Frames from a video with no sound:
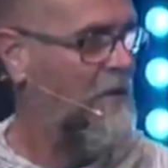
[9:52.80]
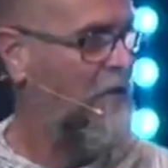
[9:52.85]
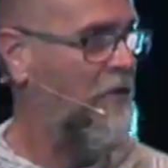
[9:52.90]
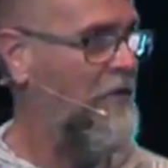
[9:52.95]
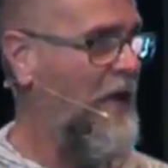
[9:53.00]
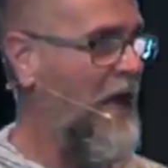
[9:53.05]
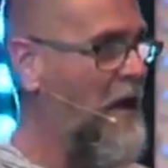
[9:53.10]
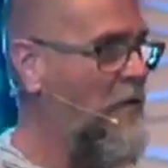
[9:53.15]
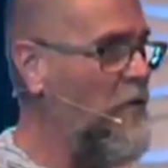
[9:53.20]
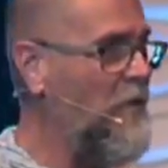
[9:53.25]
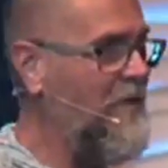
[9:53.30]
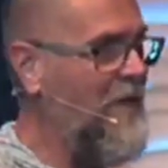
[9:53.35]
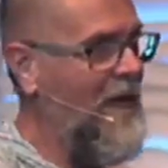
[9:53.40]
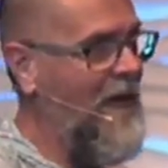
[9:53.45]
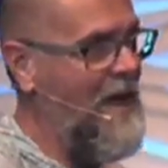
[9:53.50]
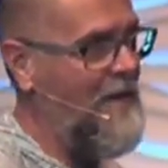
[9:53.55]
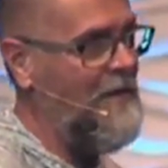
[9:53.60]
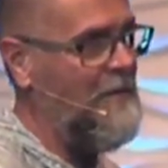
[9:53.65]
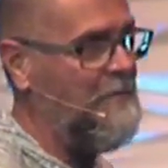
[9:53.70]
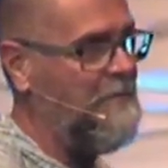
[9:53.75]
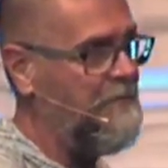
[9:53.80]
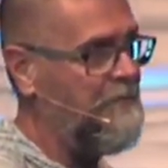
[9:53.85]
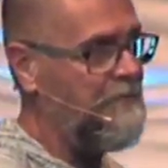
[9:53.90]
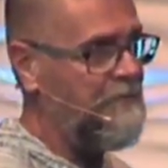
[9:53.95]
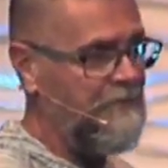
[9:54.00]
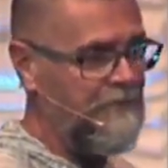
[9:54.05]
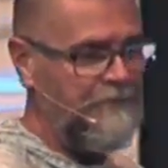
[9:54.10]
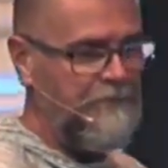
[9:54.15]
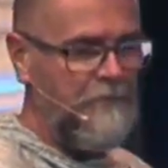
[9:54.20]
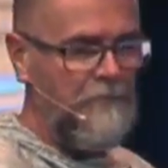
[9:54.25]
You down with that?
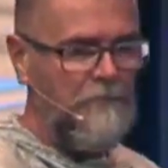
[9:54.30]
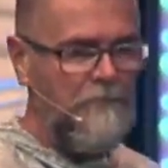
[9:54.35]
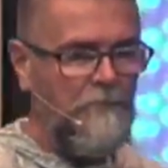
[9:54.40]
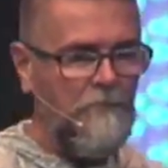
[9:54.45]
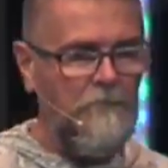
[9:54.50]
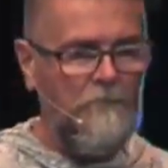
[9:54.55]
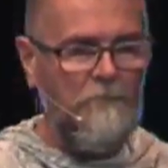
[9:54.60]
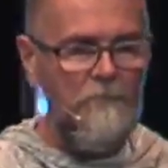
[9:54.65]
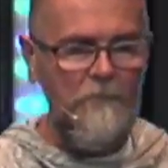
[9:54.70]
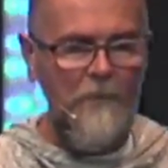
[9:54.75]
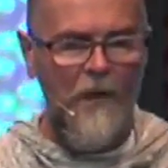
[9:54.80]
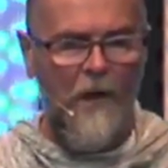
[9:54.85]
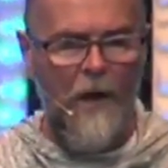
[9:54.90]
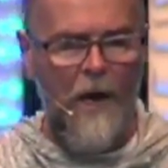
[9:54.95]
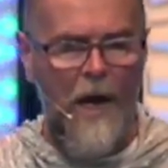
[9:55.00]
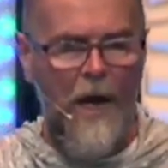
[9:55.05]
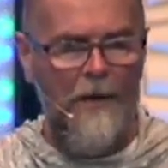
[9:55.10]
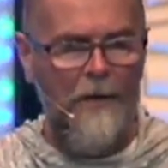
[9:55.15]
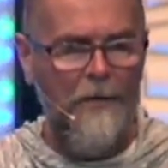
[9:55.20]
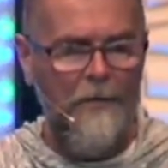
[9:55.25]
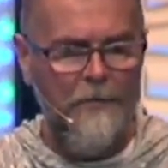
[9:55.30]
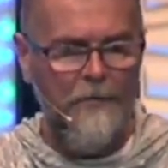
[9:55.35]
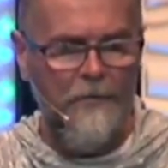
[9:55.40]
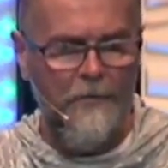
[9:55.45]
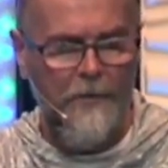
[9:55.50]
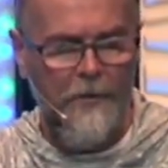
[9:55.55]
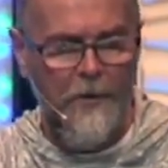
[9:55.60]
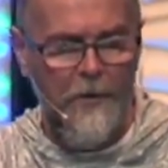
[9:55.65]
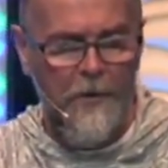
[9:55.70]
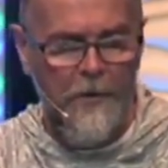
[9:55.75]
All right.
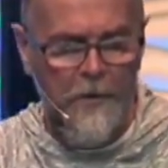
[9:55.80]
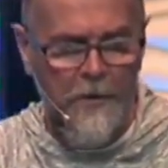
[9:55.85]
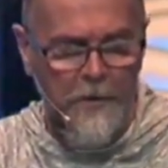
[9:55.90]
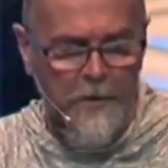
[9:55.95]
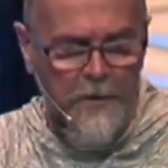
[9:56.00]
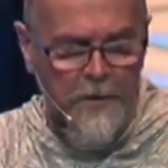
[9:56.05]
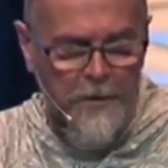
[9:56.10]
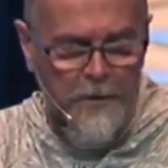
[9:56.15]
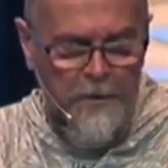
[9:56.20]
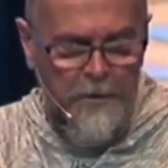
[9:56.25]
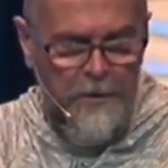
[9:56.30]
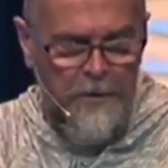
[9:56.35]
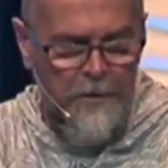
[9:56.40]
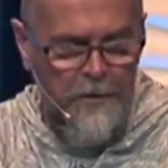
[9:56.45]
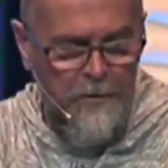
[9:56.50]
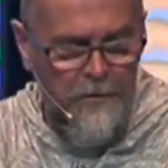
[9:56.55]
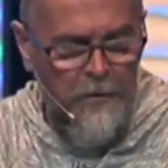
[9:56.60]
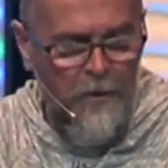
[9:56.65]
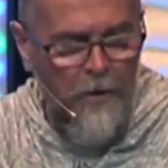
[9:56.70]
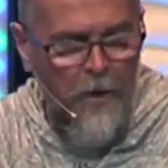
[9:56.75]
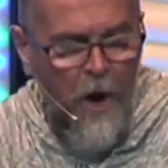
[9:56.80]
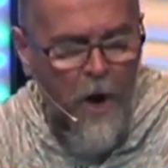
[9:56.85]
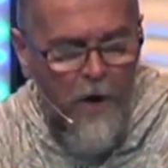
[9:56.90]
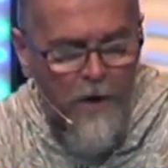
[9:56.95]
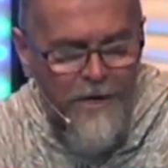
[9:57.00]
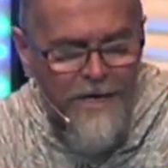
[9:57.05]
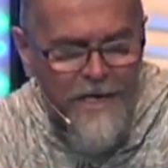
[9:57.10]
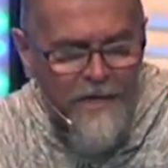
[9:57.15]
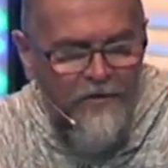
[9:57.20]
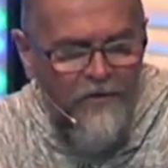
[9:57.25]
Your
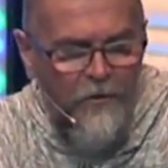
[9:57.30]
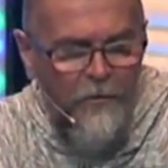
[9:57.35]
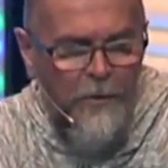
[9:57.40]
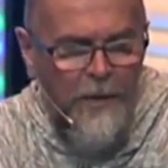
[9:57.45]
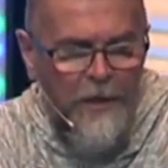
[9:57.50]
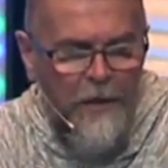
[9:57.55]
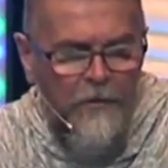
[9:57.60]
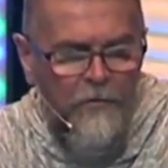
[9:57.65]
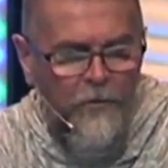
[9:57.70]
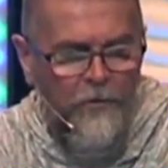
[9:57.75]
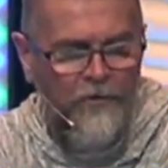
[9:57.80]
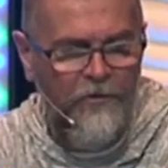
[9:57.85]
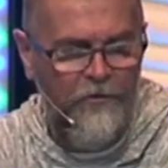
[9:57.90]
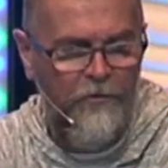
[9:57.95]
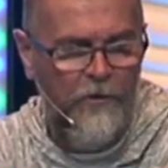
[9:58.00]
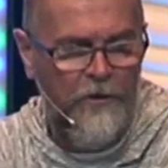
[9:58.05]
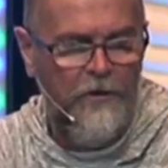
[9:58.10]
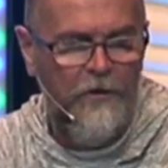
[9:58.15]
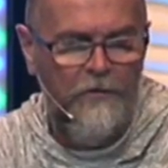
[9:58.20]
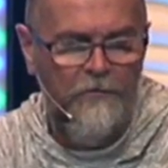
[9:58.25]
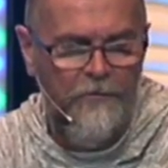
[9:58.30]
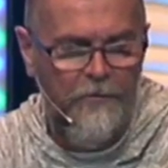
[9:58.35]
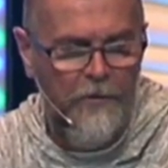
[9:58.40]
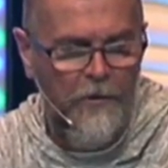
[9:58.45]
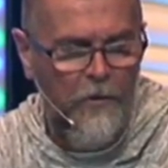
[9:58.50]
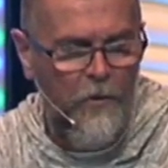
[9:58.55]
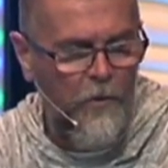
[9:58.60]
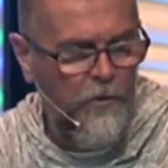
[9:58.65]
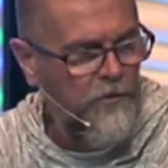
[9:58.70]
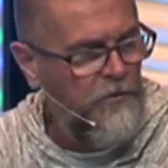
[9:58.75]
heart needs to be unrestricted for
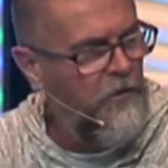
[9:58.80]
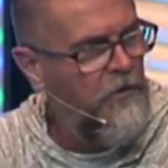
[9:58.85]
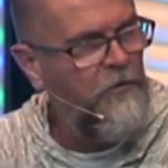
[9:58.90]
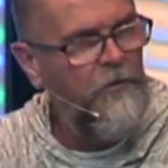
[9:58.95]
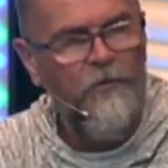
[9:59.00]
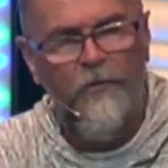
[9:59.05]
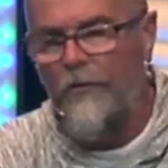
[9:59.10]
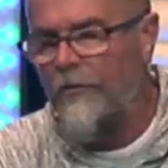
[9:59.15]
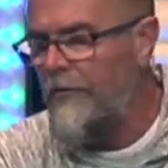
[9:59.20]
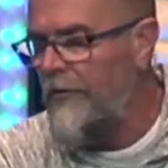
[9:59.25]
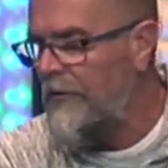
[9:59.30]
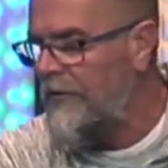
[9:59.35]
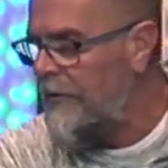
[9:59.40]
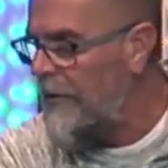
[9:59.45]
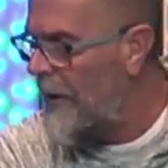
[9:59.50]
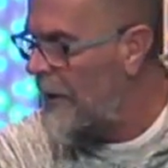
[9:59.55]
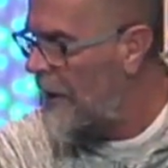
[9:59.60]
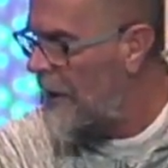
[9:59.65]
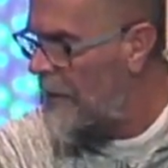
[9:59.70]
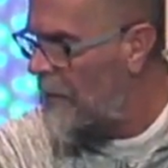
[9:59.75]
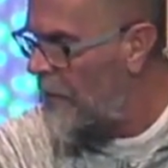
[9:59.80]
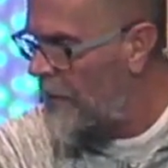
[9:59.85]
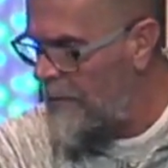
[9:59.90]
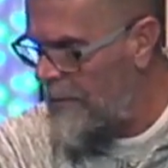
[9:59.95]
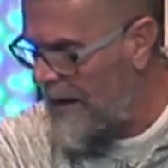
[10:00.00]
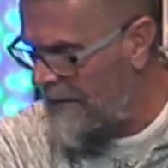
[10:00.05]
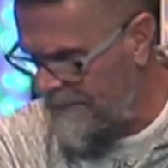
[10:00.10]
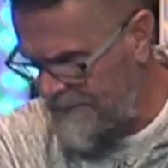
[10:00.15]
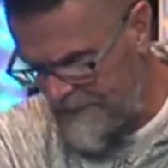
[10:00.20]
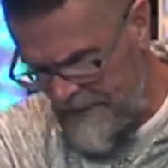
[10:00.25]
the Lord Jesus. There's this one
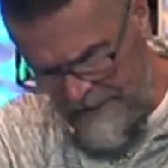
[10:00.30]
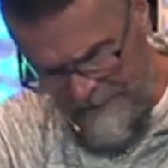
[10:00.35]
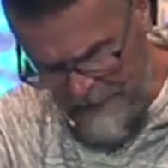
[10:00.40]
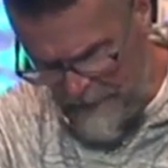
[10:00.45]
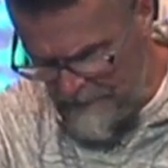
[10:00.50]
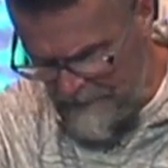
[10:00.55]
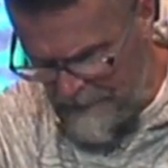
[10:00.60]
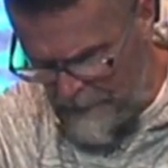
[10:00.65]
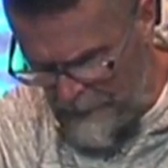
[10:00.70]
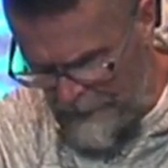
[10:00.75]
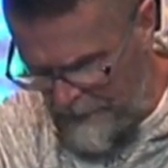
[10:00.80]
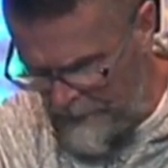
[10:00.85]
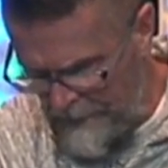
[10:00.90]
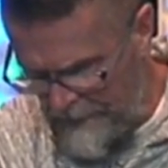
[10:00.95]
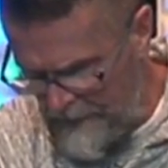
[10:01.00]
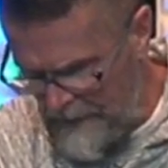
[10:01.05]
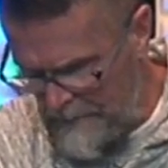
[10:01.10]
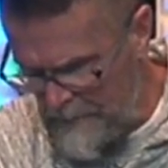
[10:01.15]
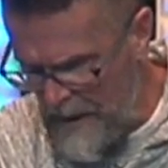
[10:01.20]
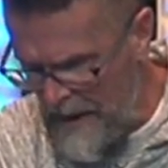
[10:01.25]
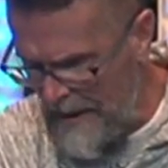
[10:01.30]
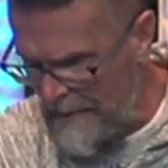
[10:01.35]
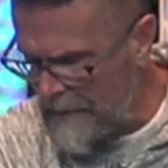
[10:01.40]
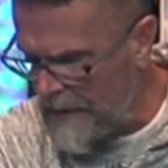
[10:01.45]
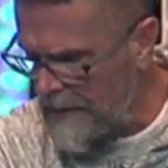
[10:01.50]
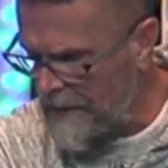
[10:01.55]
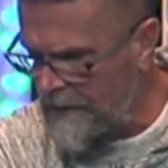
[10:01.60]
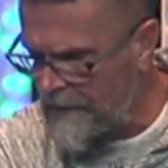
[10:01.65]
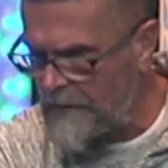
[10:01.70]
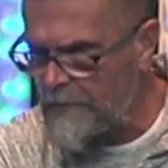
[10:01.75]
of my favorite verses in the
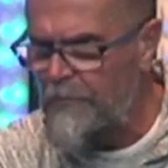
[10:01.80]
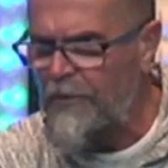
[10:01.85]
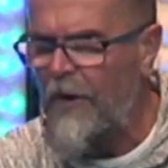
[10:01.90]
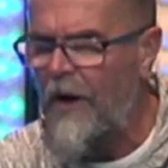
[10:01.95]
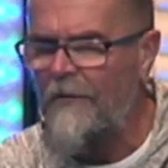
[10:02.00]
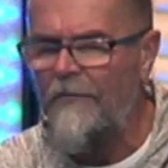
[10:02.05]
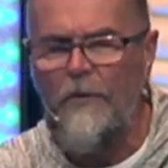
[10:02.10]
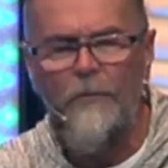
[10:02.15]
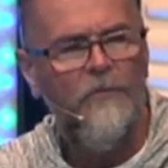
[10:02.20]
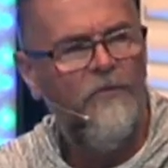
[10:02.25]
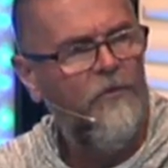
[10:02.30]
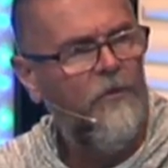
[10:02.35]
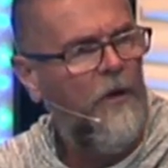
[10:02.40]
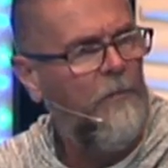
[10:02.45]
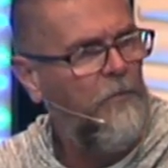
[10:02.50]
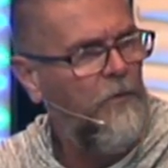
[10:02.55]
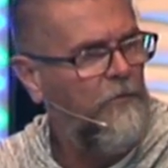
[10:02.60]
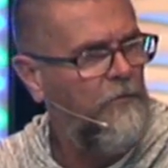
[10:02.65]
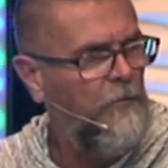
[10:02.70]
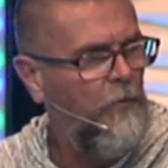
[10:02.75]
Bible is in Proverbs chapter